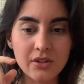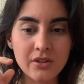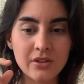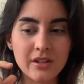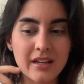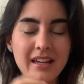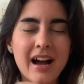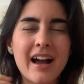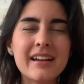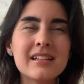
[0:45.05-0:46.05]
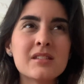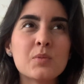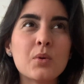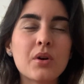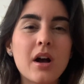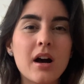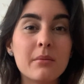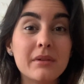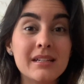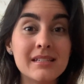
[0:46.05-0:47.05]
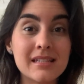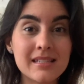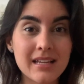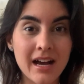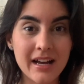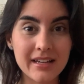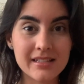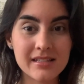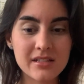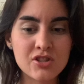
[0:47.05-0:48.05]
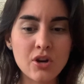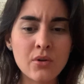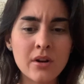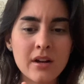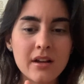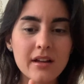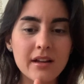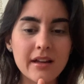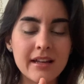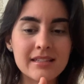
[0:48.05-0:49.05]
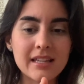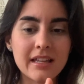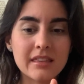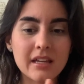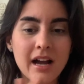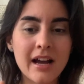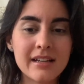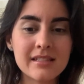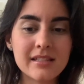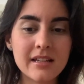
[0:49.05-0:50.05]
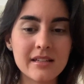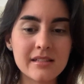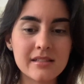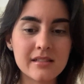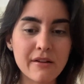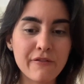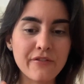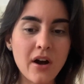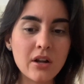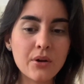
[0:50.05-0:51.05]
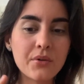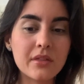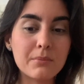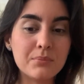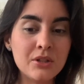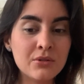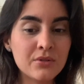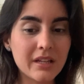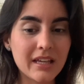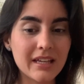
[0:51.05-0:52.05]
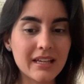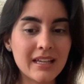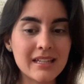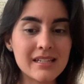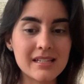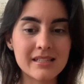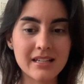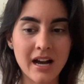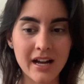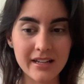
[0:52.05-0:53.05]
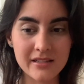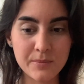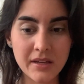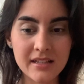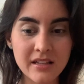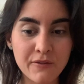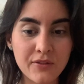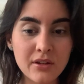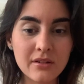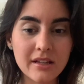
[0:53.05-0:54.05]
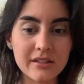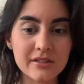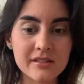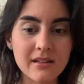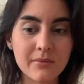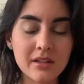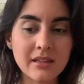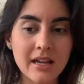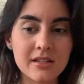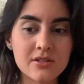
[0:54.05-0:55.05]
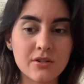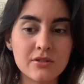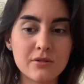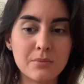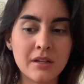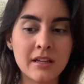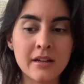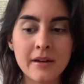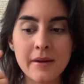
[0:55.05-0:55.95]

the guidance will come in disguise. So it's like the guidance is follow the beauty in disguise, because I feel like there's something that is going to be